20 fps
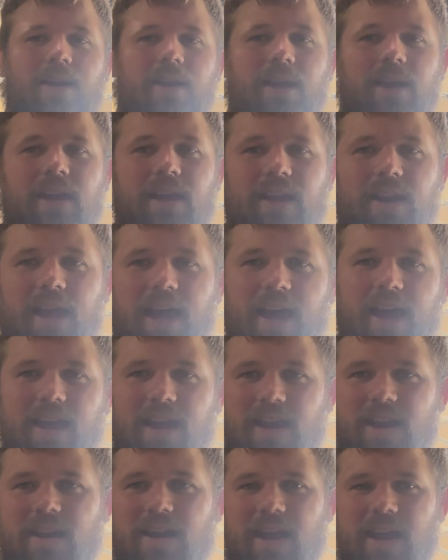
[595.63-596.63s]
it
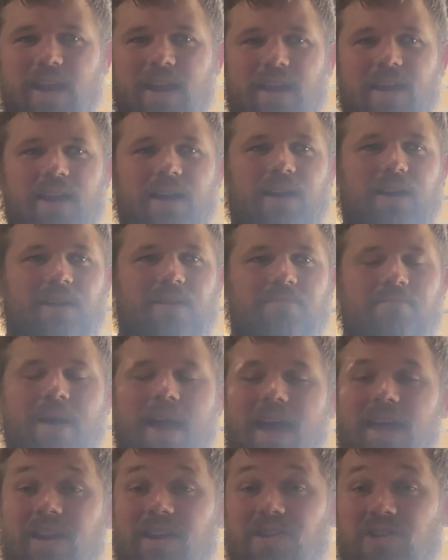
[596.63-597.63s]
had a
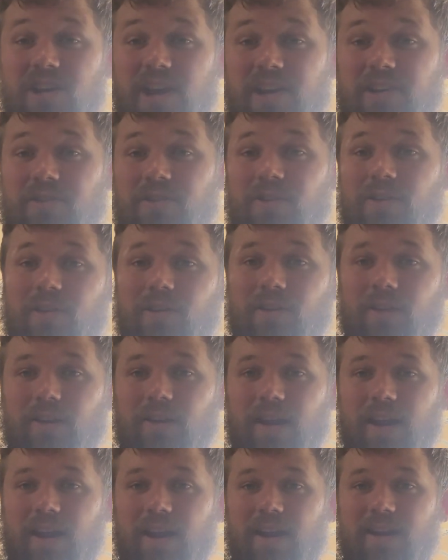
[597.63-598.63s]
bad injector
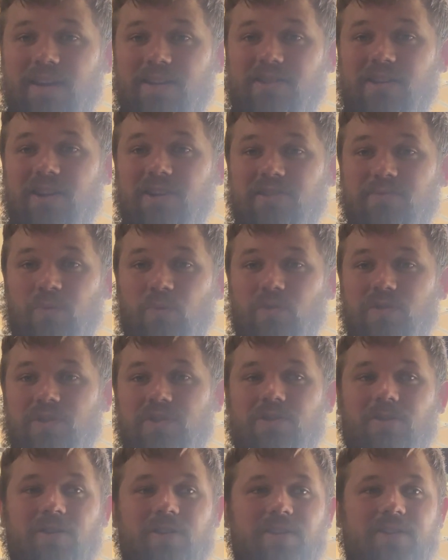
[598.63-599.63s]
and his customer went to
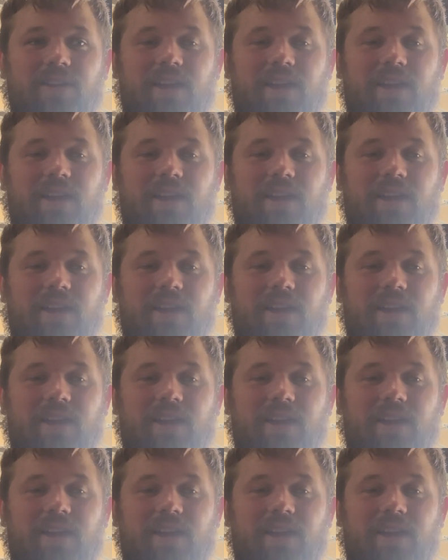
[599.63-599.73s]
start at the